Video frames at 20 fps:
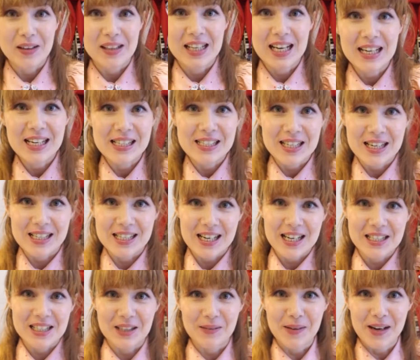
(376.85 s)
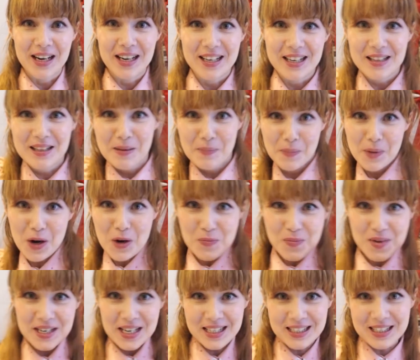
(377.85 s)
Ladies and gentlemen, the
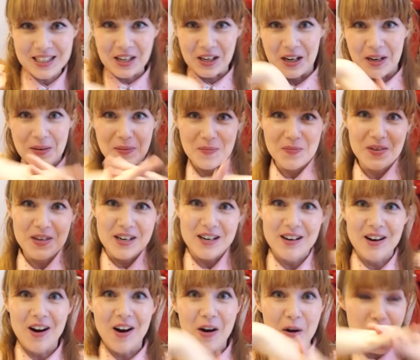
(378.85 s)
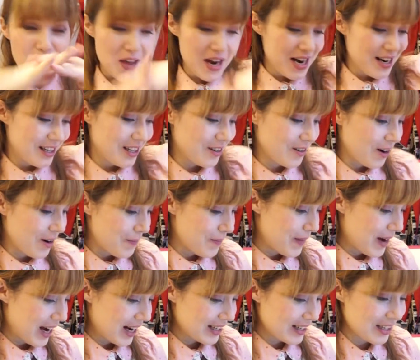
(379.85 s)
moment has come. We're all there to
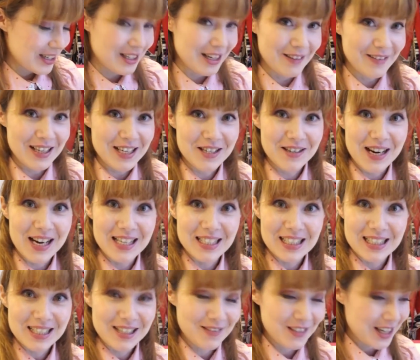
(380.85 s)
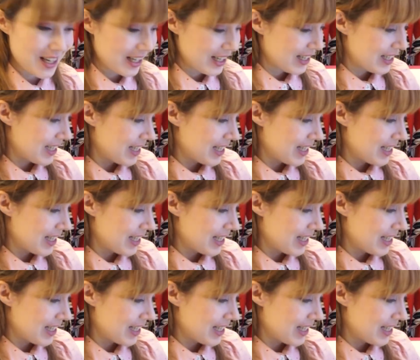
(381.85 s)
unpack this lovely dress. Let's have a look.